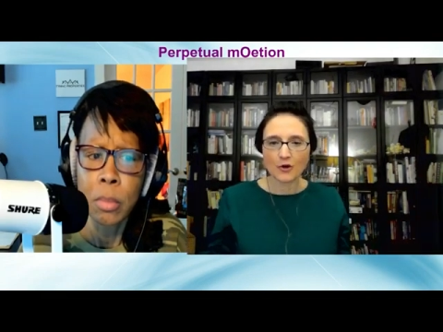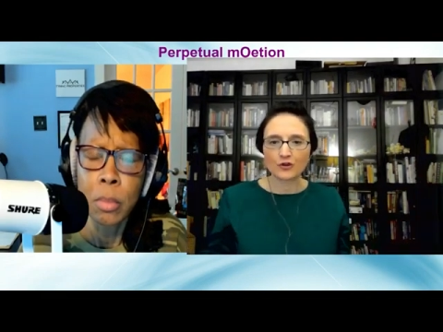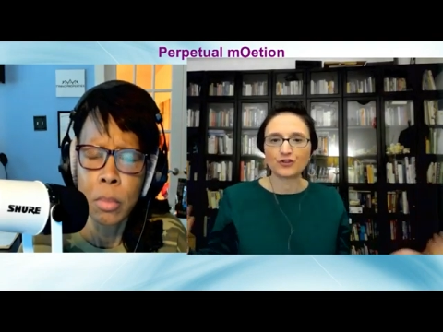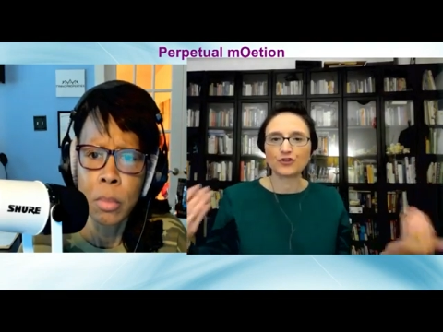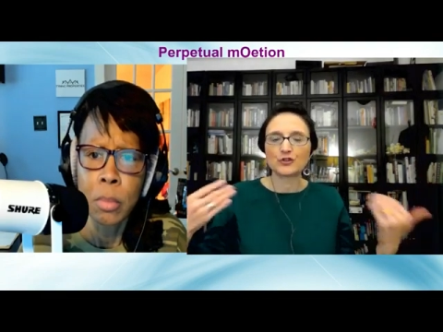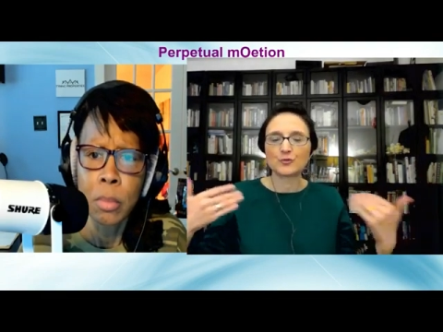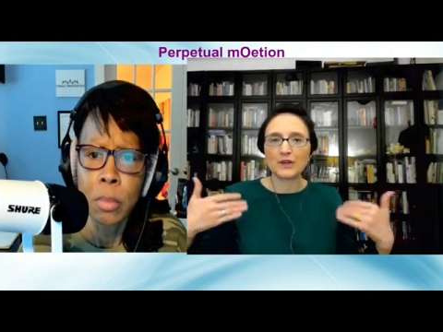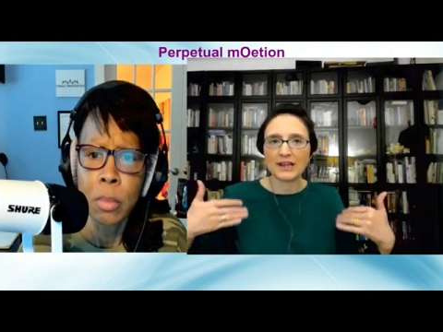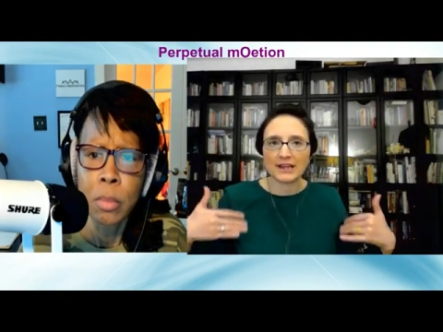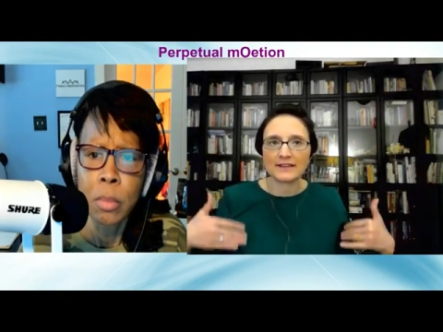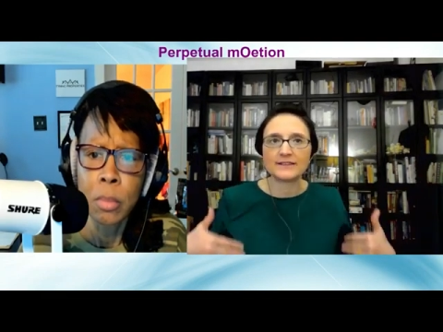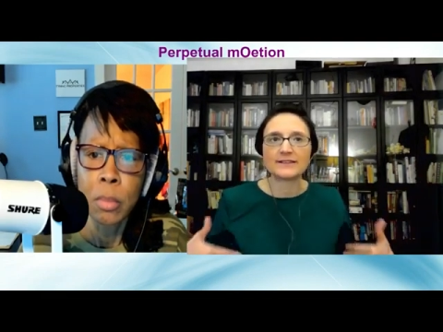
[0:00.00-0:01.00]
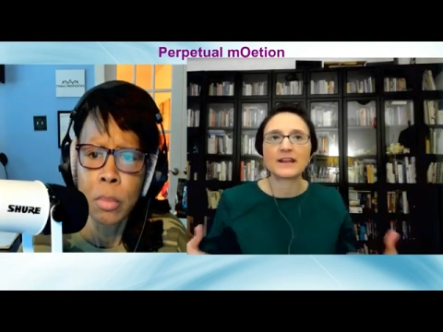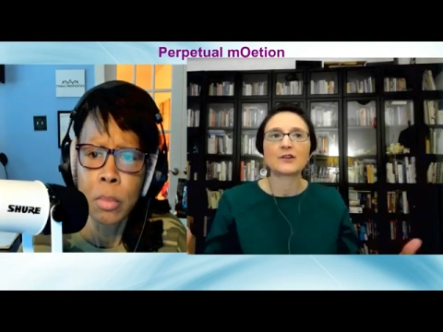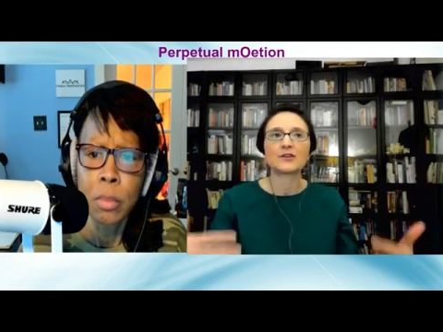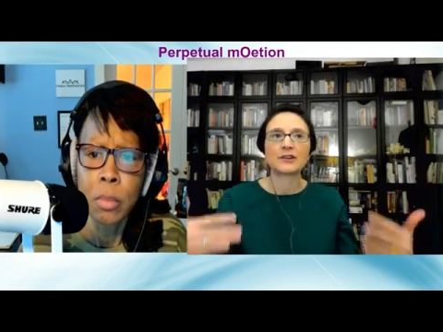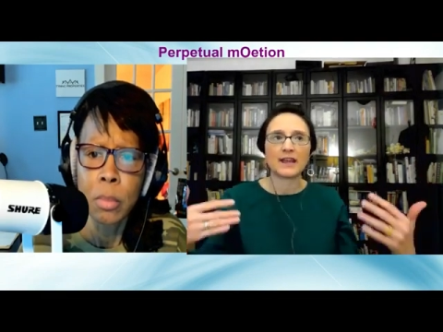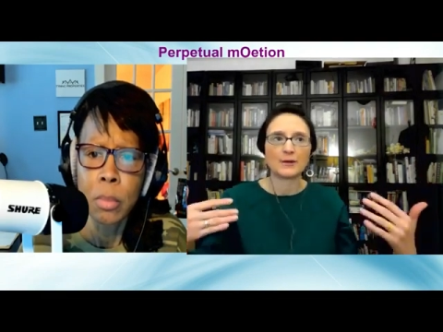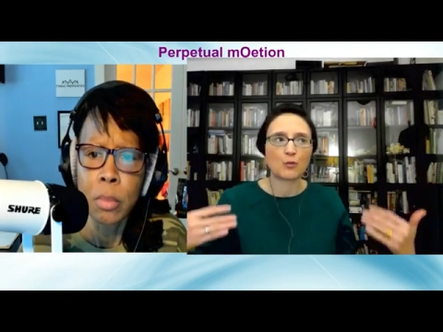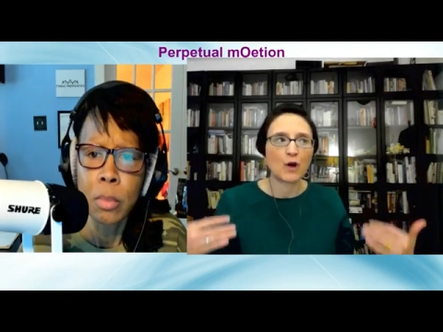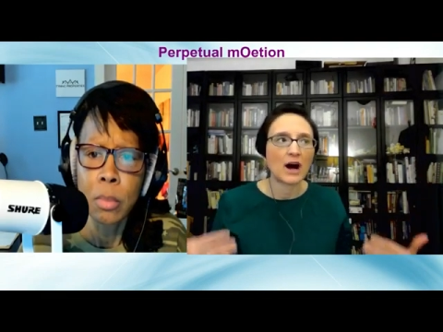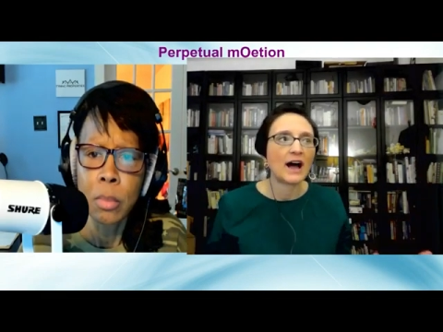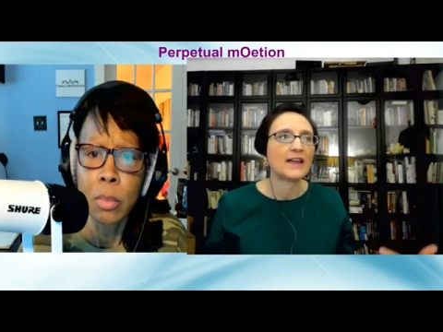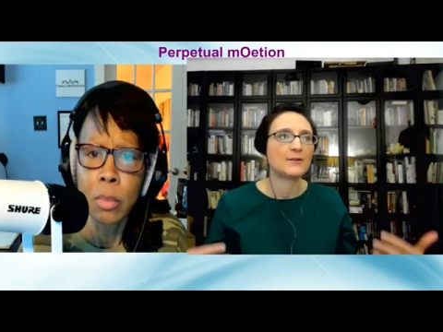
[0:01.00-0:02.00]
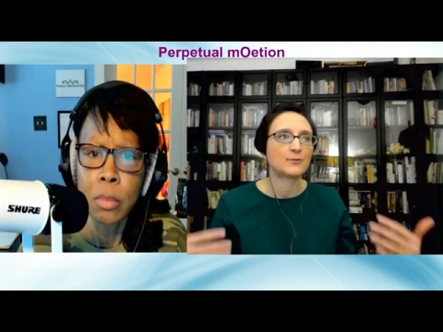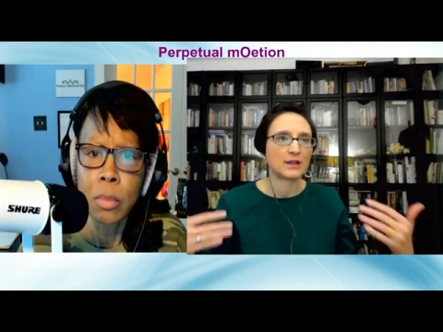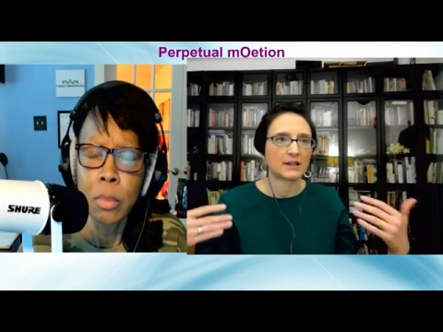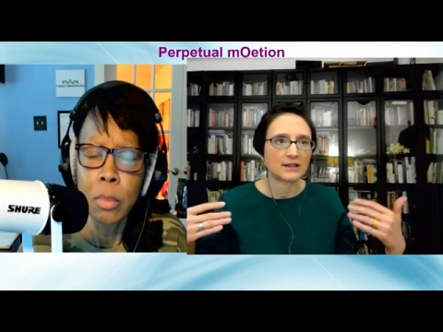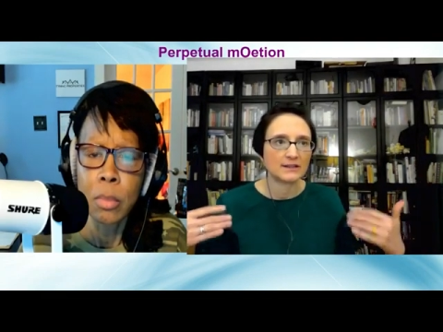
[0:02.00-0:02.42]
Speaker 1: Or should we interrogate why we